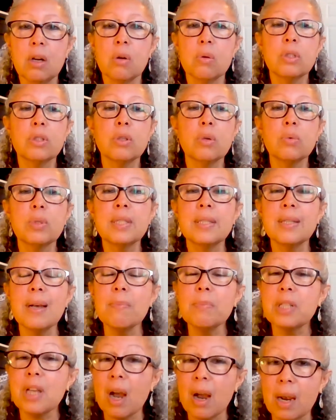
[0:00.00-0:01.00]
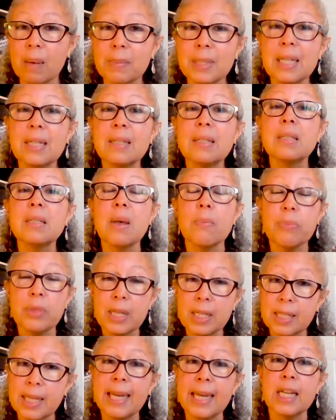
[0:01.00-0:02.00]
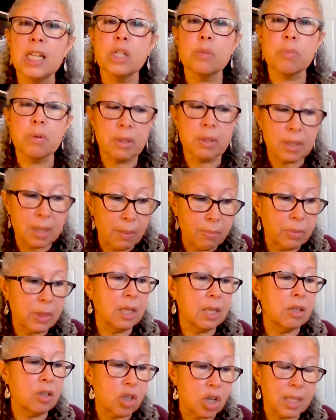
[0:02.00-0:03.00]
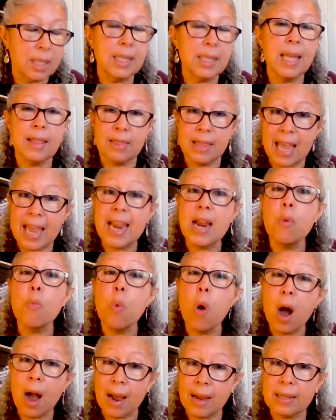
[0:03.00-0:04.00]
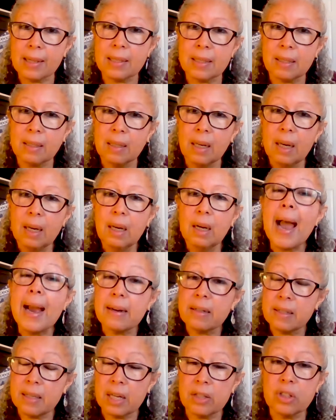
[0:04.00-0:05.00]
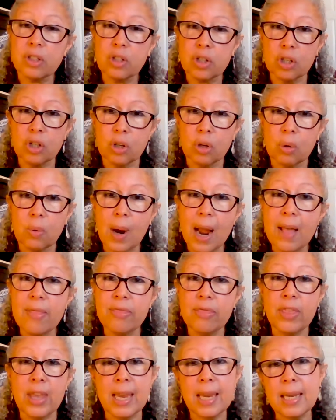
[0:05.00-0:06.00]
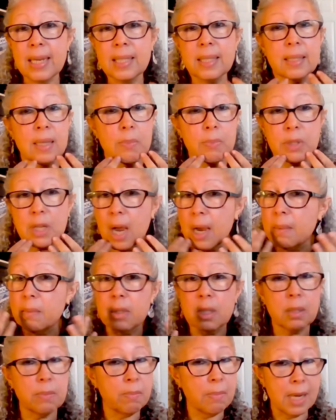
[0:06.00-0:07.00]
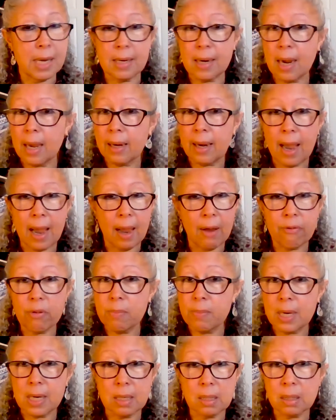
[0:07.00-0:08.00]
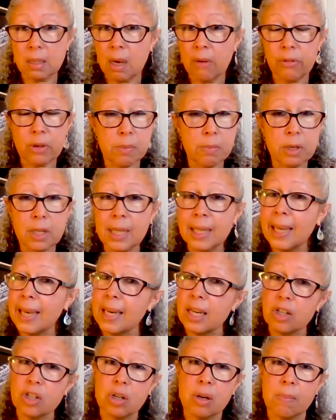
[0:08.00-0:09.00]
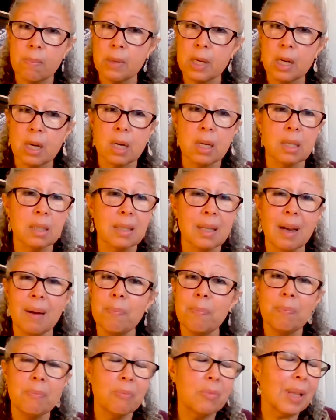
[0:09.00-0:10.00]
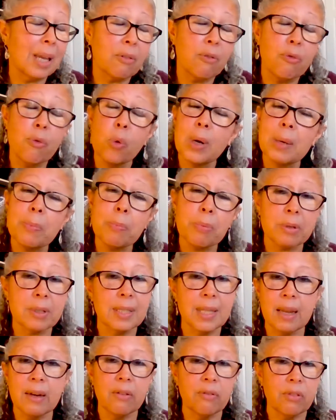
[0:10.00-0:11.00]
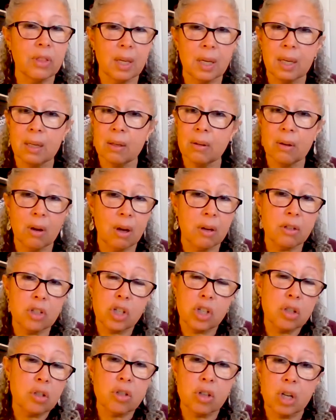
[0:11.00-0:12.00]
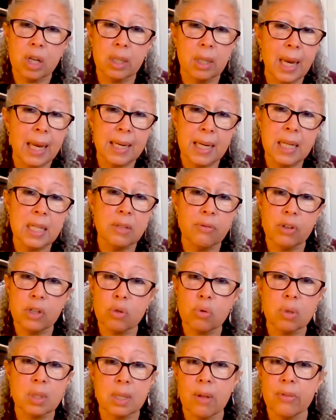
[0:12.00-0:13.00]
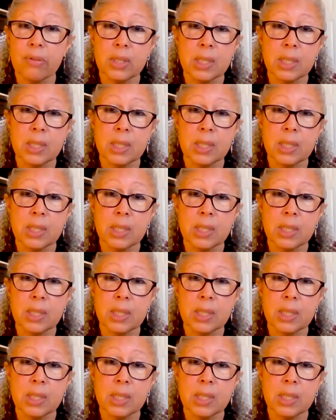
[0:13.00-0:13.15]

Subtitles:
So sometimes it's something tangible, something just that they want access to, and they sometimes may not have a means of communication because like 40% of the children and individuals on